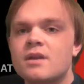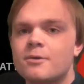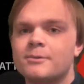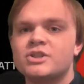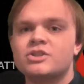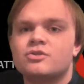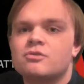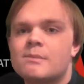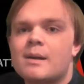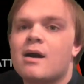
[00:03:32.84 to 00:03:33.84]
feel like we should
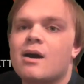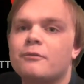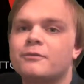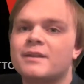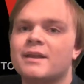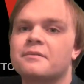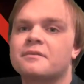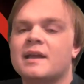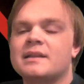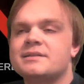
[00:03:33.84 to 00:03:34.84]
talk about After the
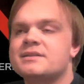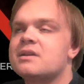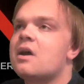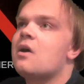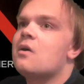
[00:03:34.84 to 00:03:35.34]
Events.